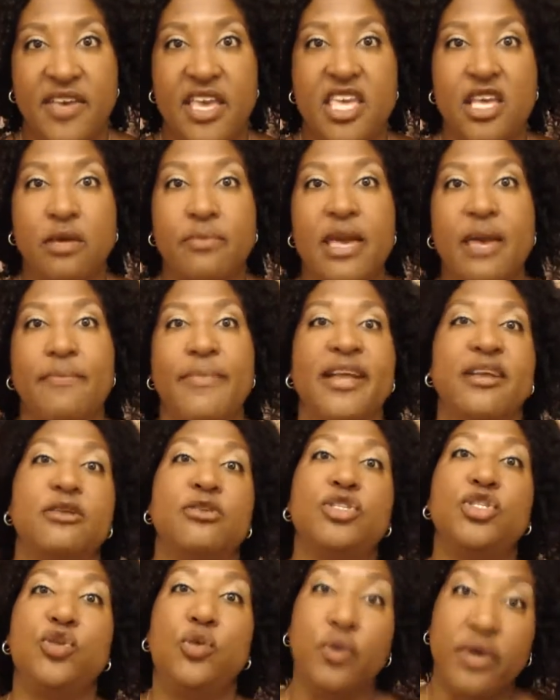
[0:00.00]
and you'll make
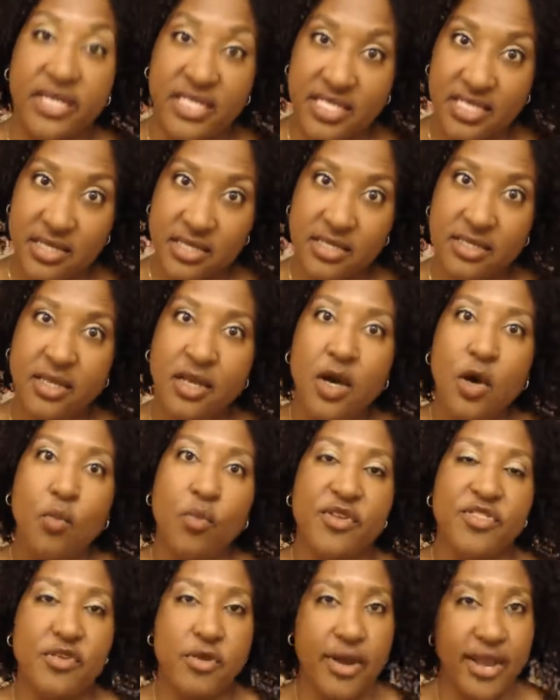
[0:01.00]
better choices
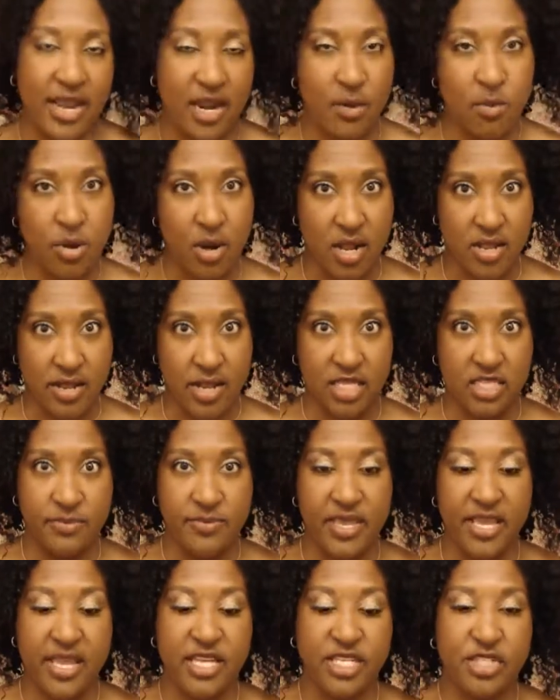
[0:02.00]
with your hair products,
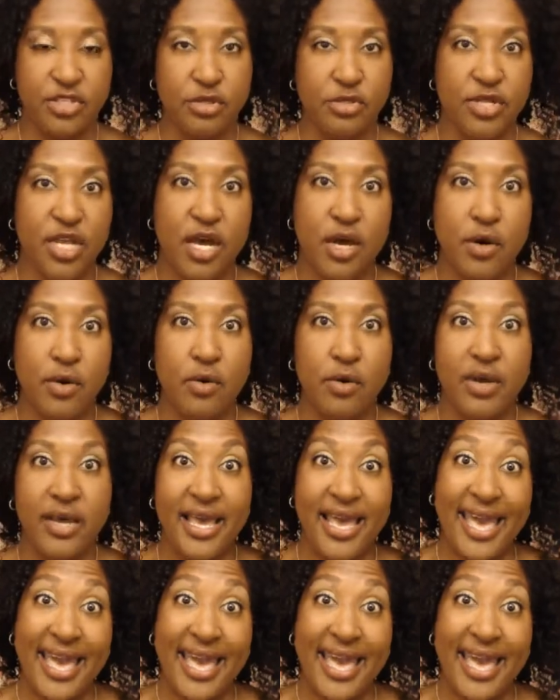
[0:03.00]
because you'll know,